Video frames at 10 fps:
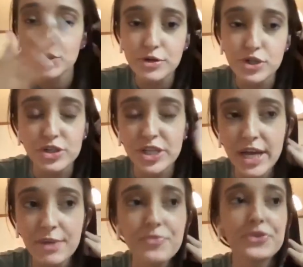you know, during the
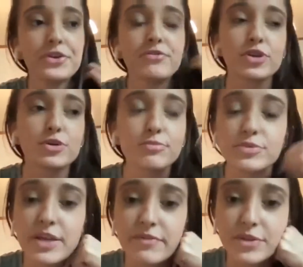day from
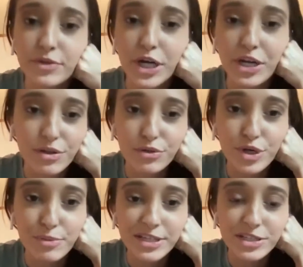7 30 to
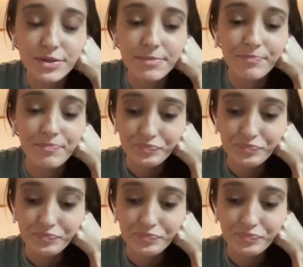3 basically.